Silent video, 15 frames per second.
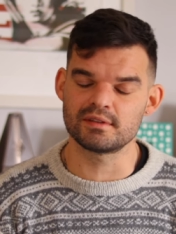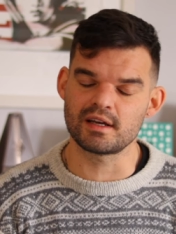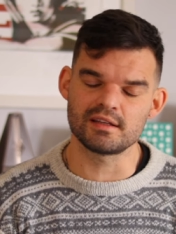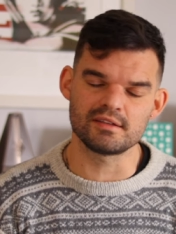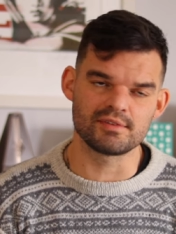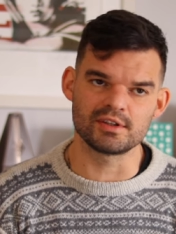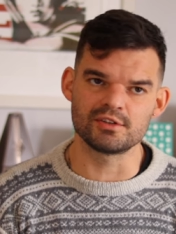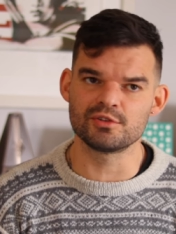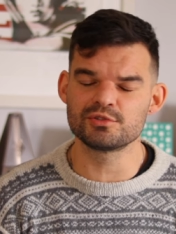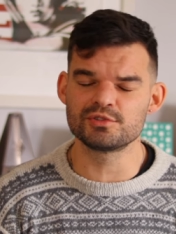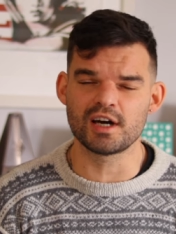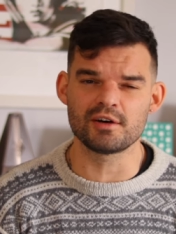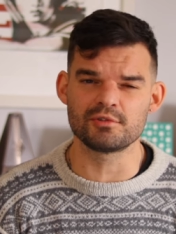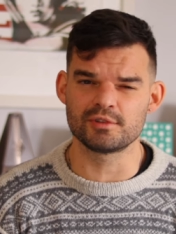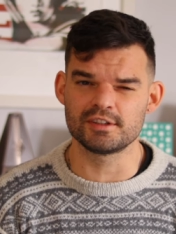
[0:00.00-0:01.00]
even go
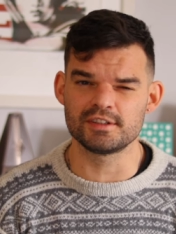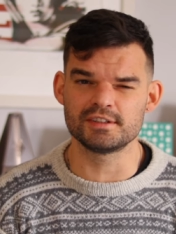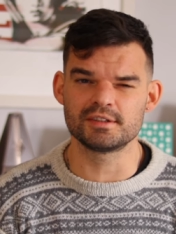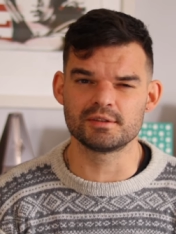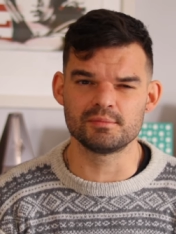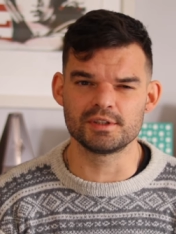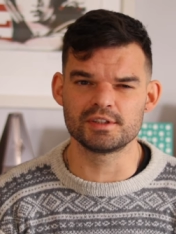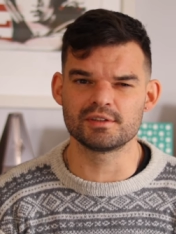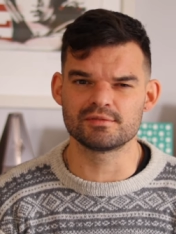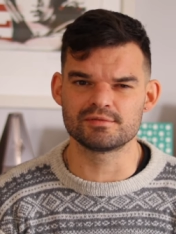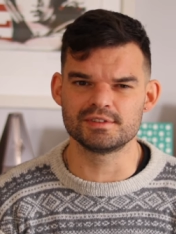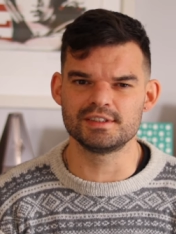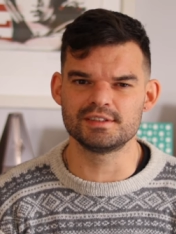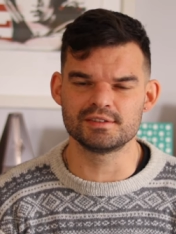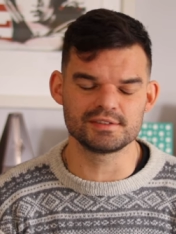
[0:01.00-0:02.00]
down a little bit of
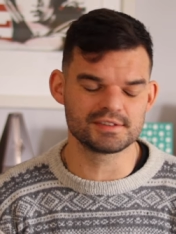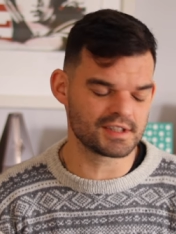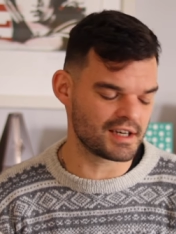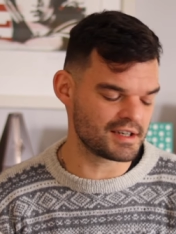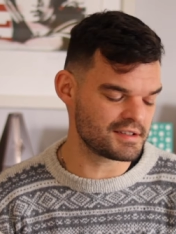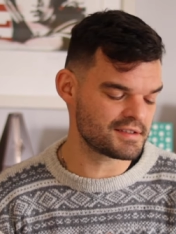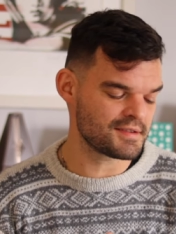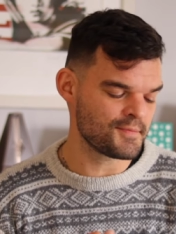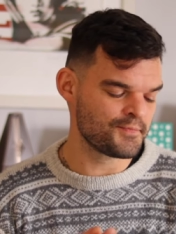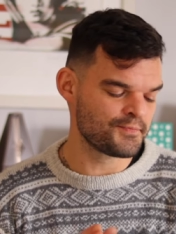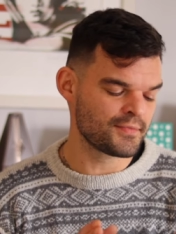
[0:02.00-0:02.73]
needle size.